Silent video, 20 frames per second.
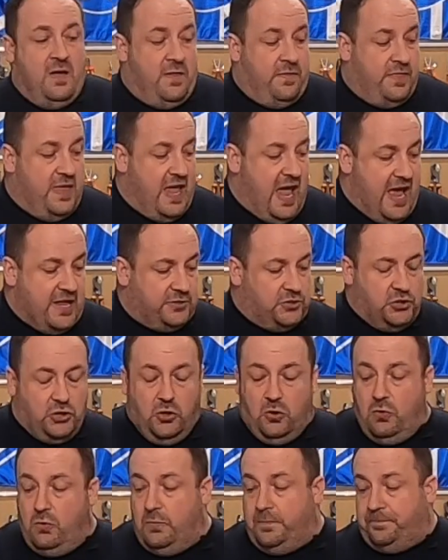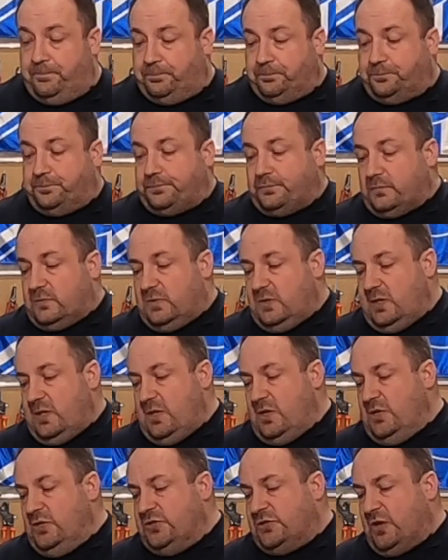the actual
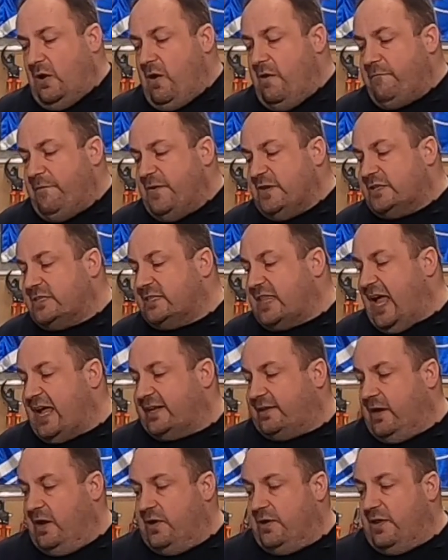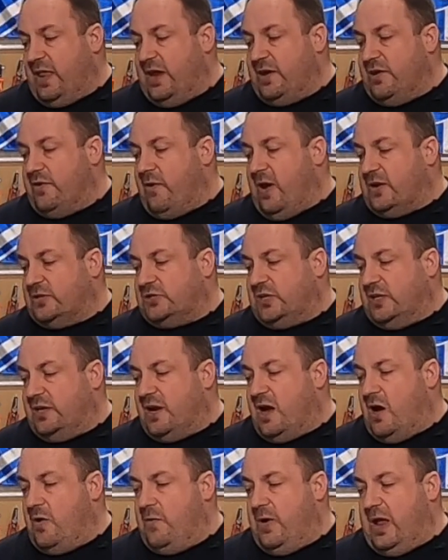so if it's stagnant, then you actually
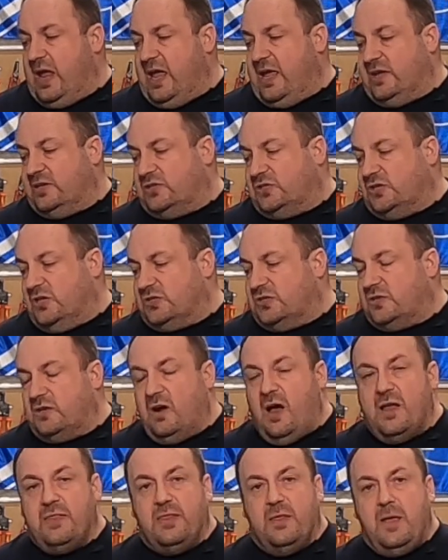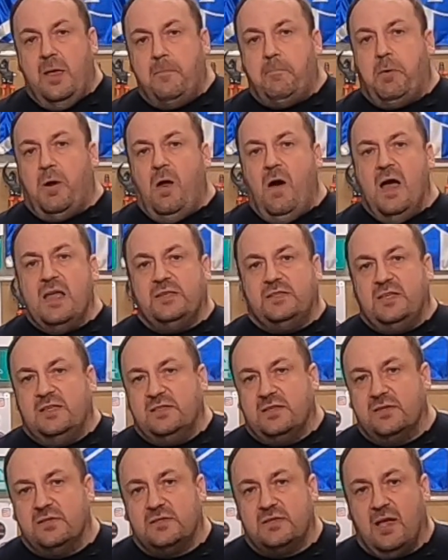know it's just like the
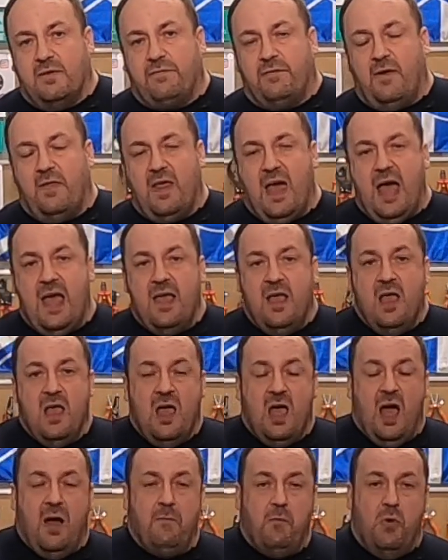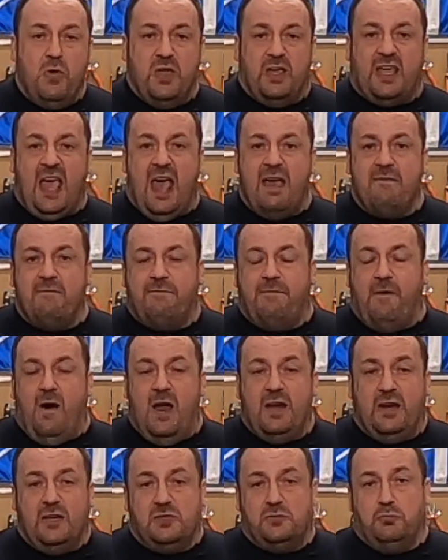appliances and stuff like that. And what you can
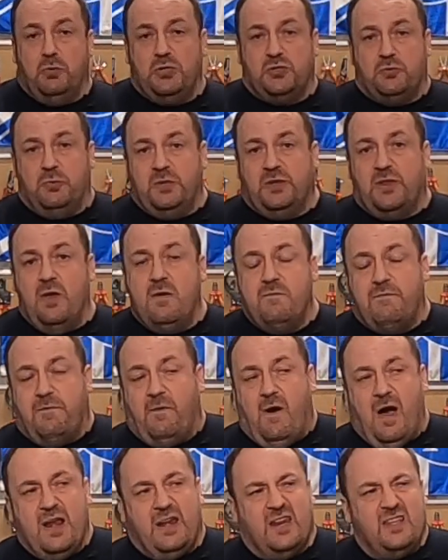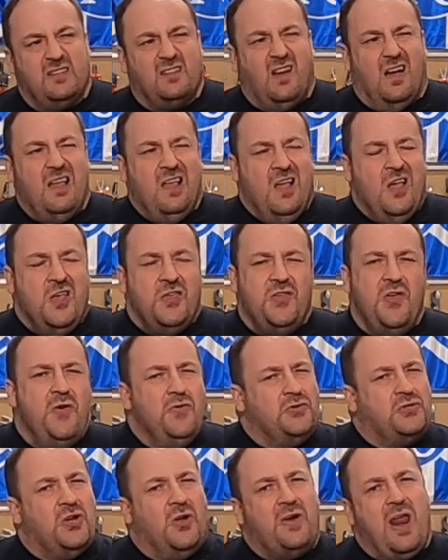find is, which we do find, is like
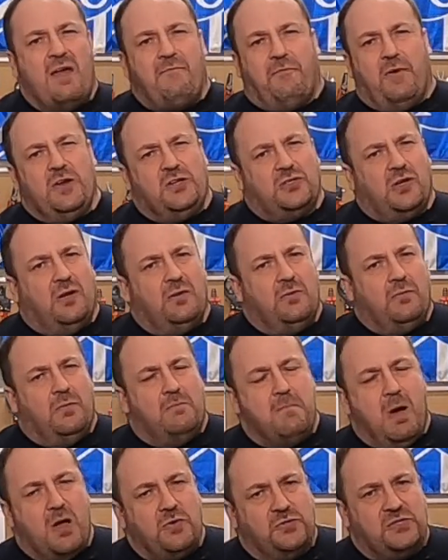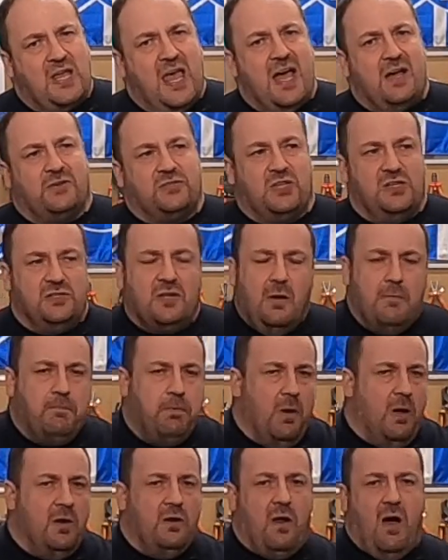usually on average, like uh, most houses, I
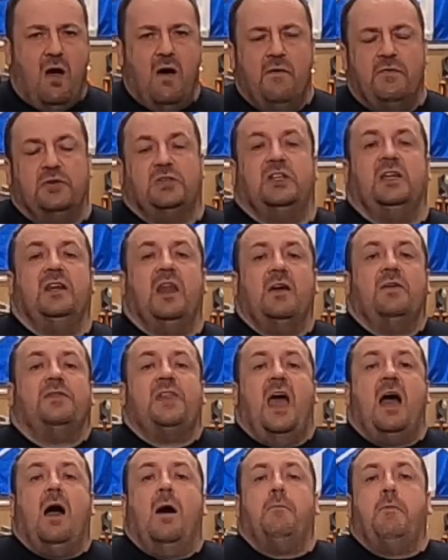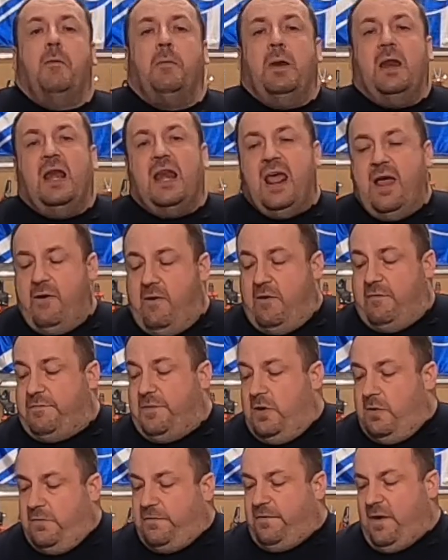like obviously no doubt, I'll probably litter a
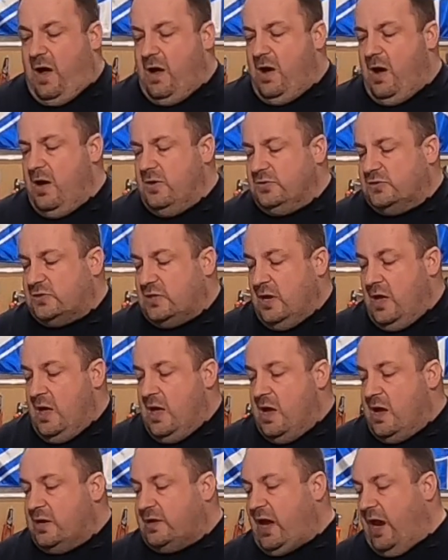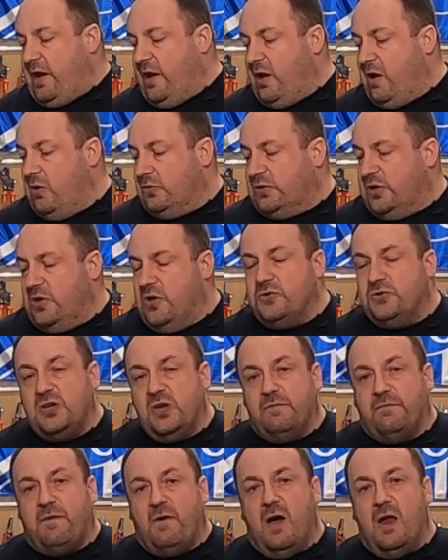few photos going along. You
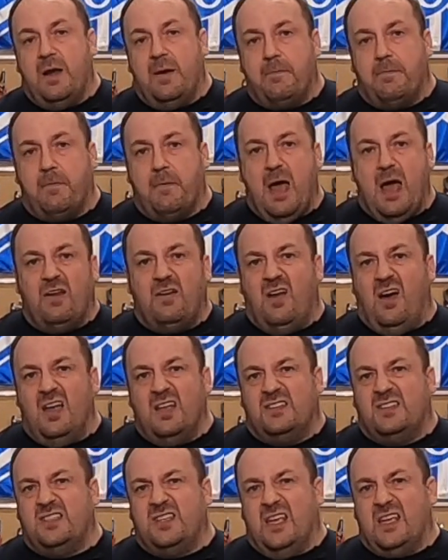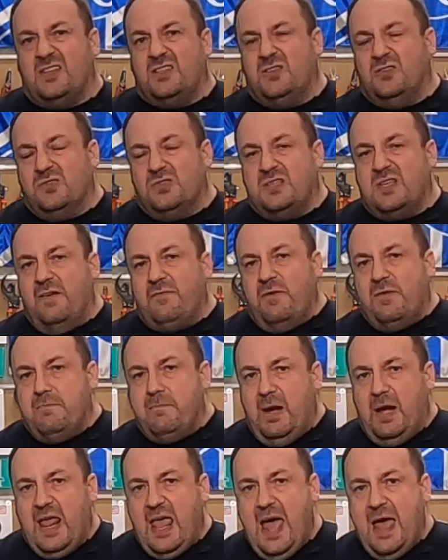usually find about like six or seven
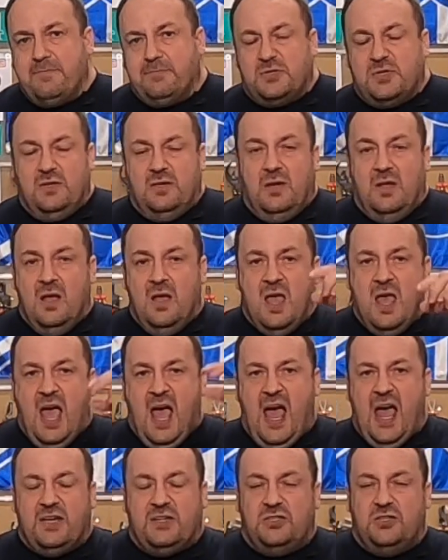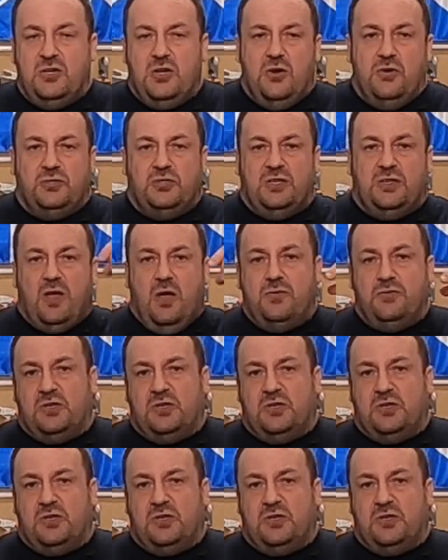milliamps, and as you usually do,